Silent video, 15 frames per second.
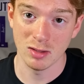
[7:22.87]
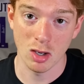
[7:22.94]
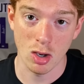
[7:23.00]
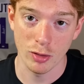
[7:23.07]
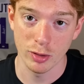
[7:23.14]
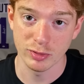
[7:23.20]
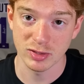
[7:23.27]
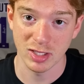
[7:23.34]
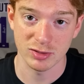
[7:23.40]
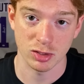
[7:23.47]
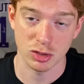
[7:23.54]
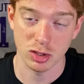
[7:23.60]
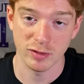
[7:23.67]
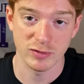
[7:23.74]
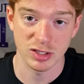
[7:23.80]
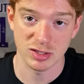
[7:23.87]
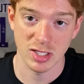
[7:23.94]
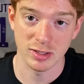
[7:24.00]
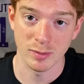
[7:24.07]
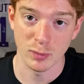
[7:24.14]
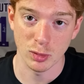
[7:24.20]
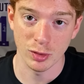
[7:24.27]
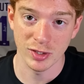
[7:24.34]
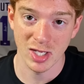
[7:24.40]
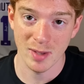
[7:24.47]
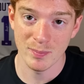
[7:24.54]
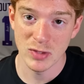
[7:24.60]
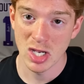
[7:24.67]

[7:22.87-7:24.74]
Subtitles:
all those things. It should have just said the bowl name